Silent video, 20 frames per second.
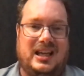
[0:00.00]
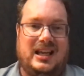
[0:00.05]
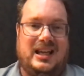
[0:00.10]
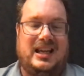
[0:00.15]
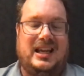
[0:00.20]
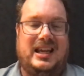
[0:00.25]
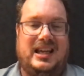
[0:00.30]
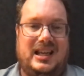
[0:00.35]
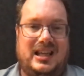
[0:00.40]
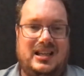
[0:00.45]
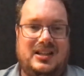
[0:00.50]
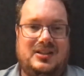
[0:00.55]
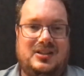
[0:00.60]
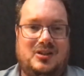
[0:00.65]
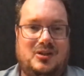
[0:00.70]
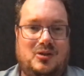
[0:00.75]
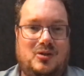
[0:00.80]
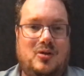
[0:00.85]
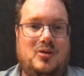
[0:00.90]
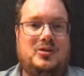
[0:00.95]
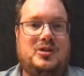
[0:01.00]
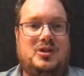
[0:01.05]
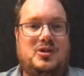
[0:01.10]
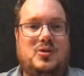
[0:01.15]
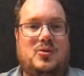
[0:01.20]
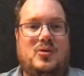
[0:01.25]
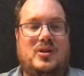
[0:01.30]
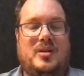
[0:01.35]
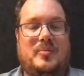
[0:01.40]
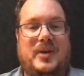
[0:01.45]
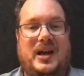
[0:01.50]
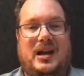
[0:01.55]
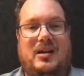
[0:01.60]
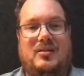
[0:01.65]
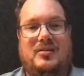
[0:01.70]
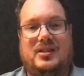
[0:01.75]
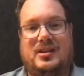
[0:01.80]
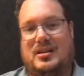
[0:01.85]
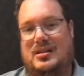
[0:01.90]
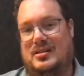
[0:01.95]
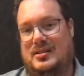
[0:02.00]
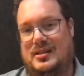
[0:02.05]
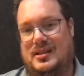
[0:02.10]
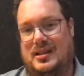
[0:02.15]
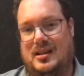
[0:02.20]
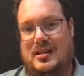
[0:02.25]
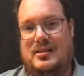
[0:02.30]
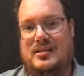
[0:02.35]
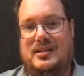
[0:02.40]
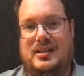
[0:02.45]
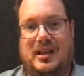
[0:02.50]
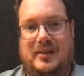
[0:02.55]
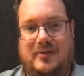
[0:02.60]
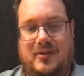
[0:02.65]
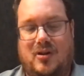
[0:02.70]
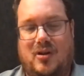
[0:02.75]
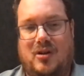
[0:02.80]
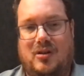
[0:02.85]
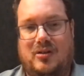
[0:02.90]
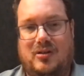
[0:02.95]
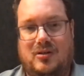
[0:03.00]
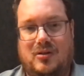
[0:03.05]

is not to talk about the concerns they've got